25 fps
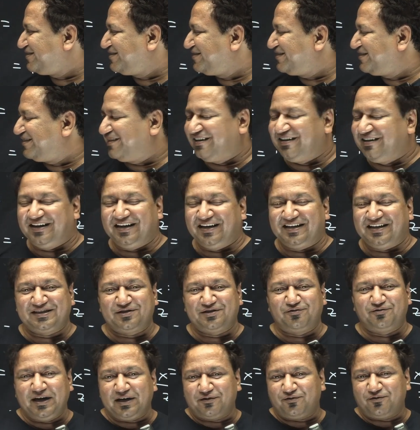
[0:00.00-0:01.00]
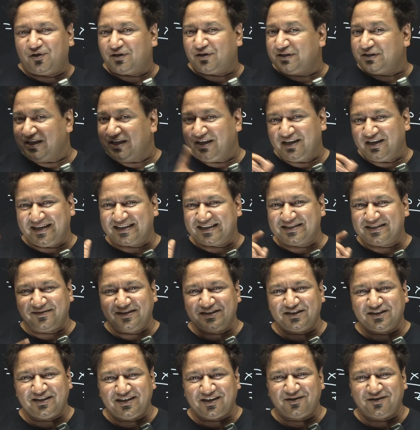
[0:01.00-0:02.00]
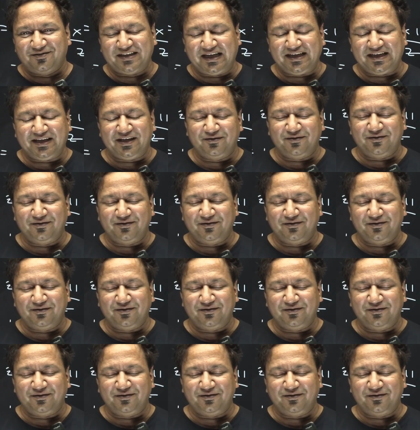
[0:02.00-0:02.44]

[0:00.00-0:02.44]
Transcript: Let's wait for the next question now. Thank you.